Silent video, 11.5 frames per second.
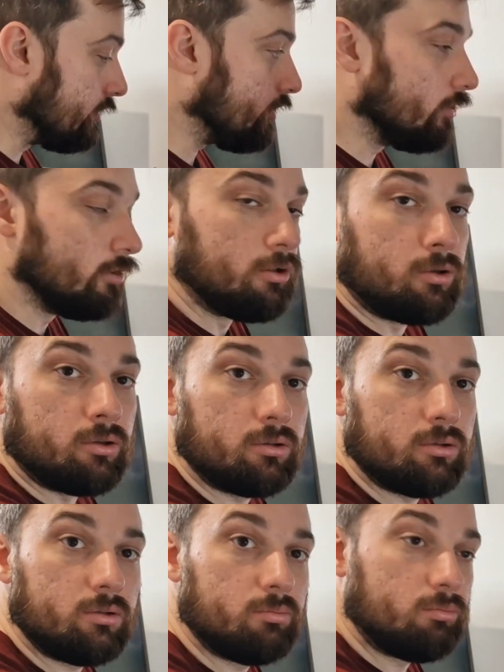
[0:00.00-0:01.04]
your
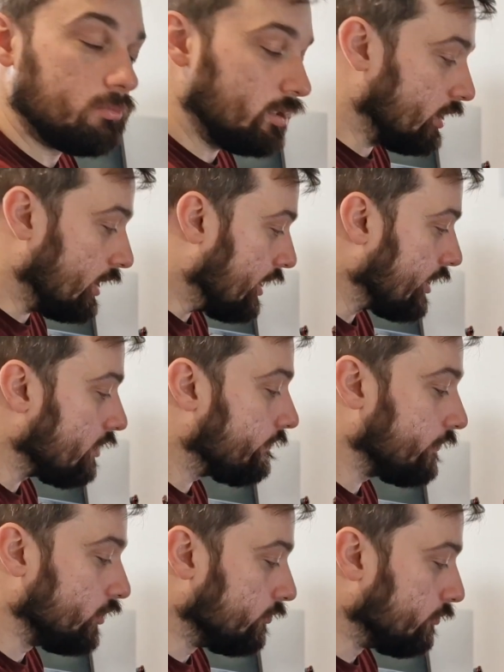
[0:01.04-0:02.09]
IO
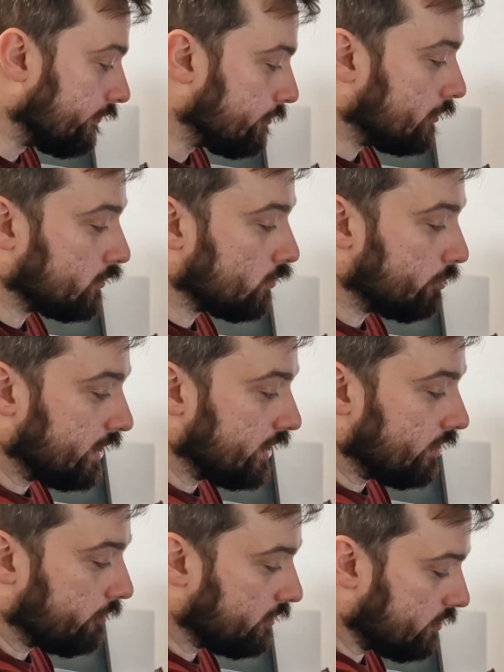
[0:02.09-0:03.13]
for your motherboard will be at
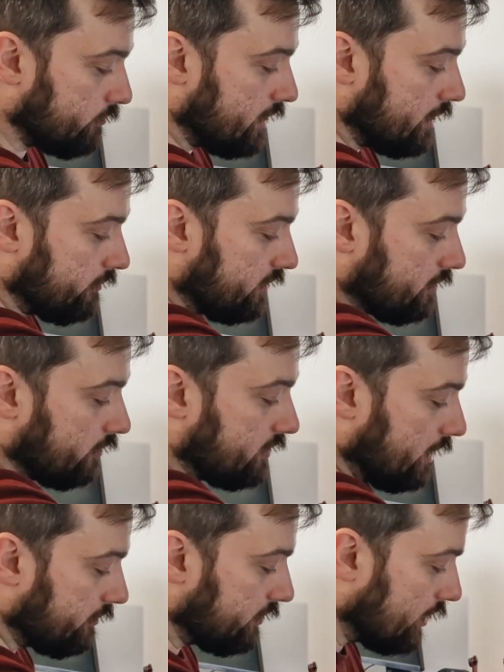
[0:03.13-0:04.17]
the bottom here in this
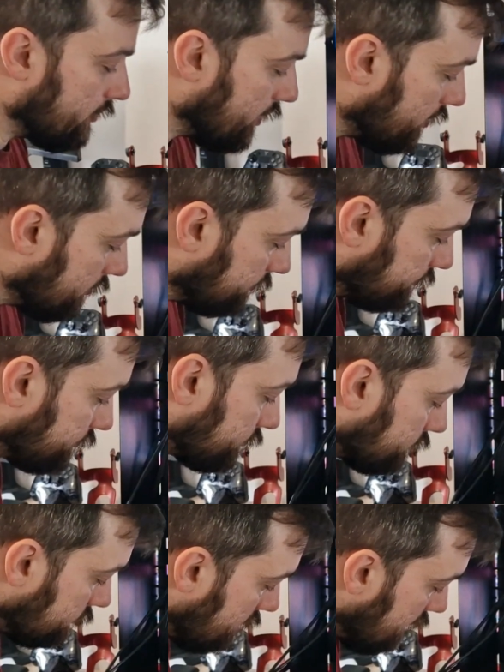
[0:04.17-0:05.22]
cutout down here.
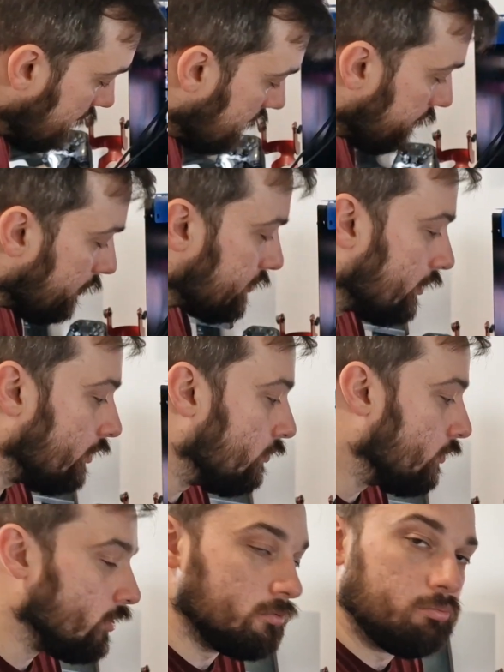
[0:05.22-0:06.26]
And you also got
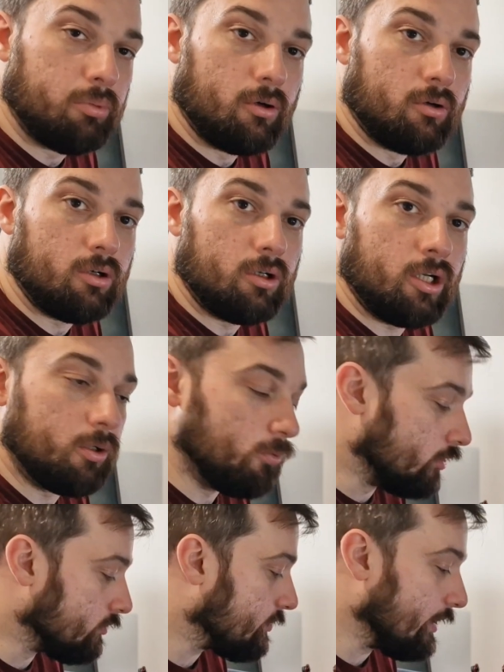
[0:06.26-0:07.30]

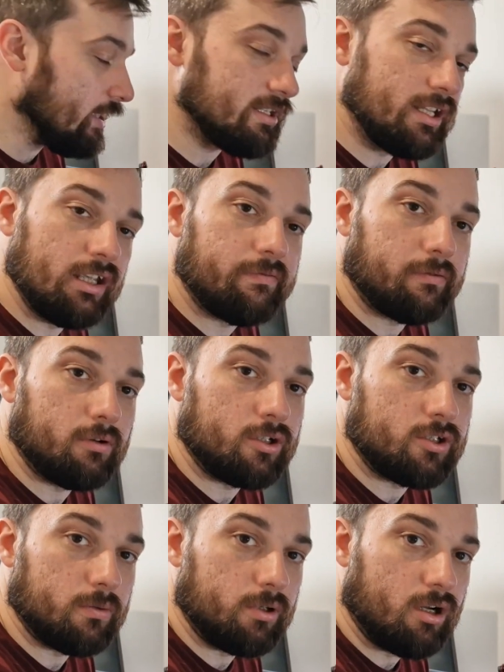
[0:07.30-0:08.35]
one space here for a
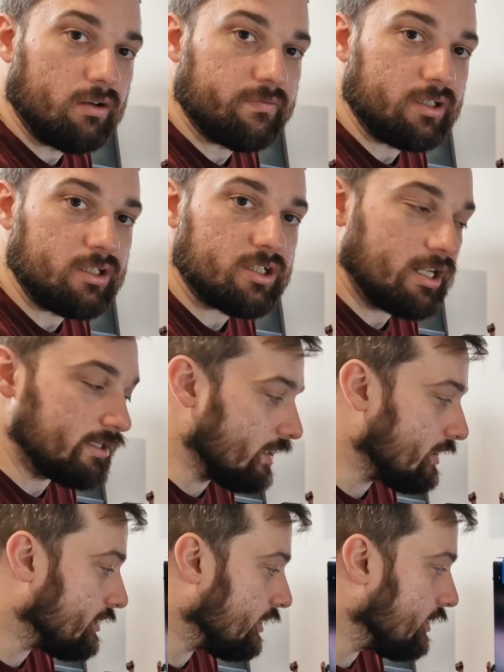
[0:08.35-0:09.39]
2.5-inch
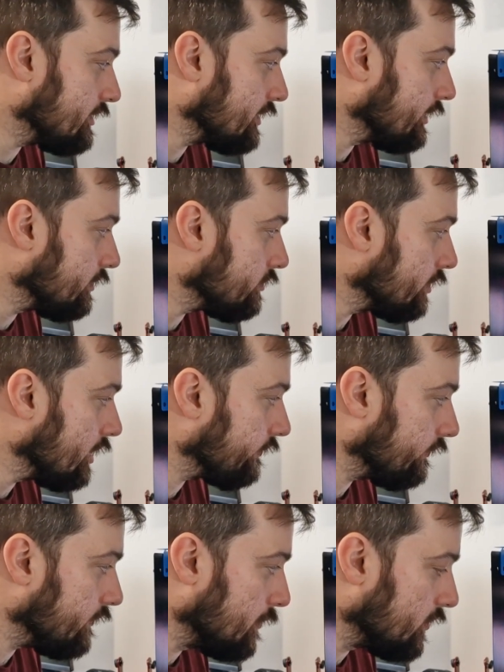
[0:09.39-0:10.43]
SSD SATA drive
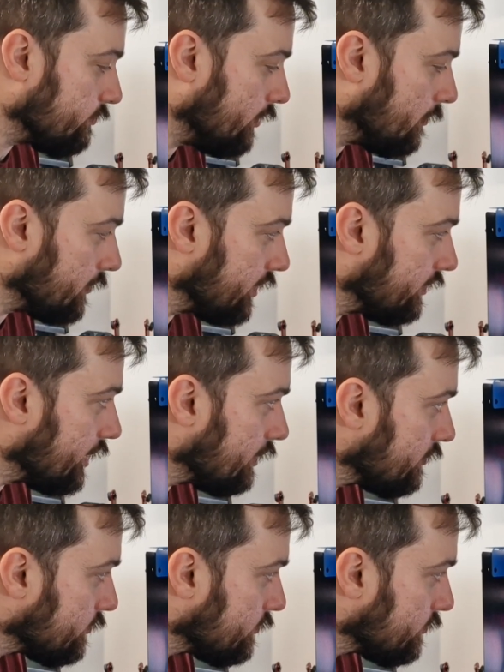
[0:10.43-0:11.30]
if you want to put one in there as